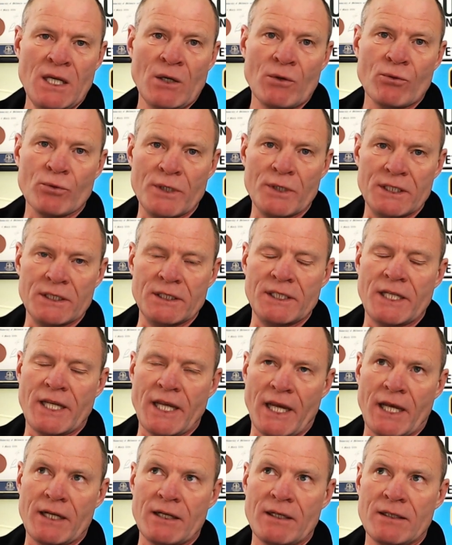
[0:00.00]
really
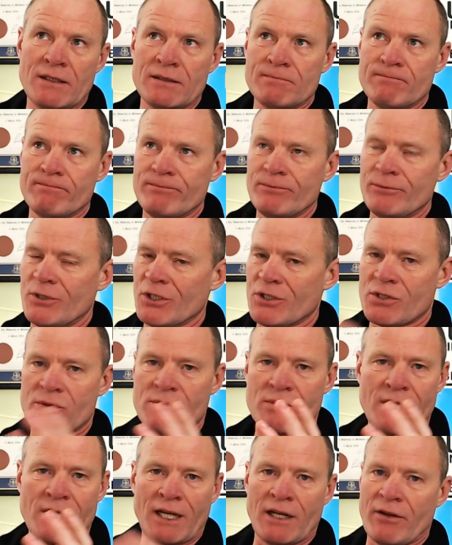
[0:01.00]
get
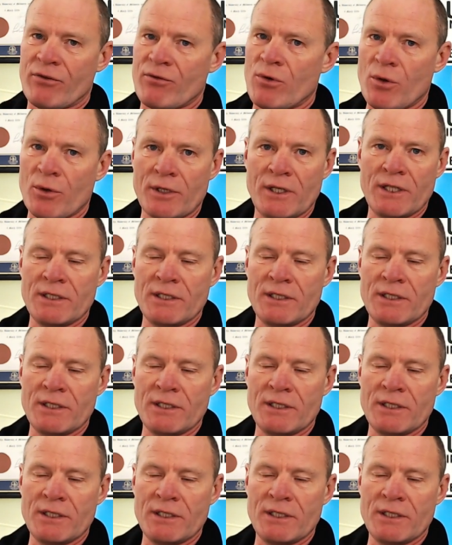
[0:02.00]
just kind of thrown